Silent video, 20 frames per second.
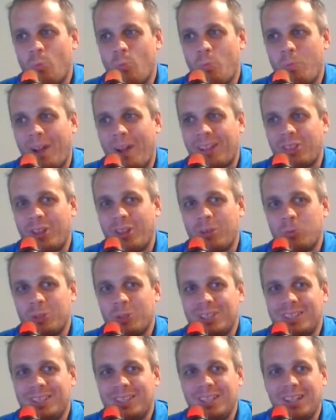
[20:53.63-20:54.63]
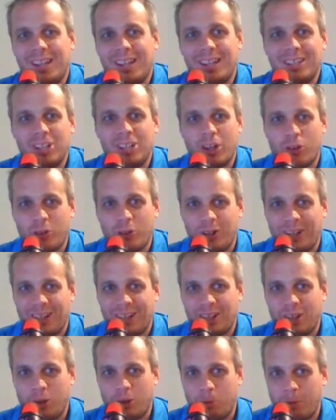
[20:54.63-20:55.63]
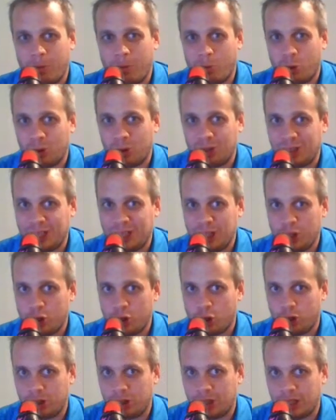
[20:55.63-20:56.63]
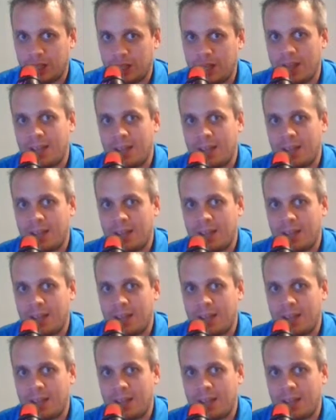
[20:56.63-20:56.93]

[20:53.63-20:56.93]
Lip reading: back then was generally a little bit more leisurely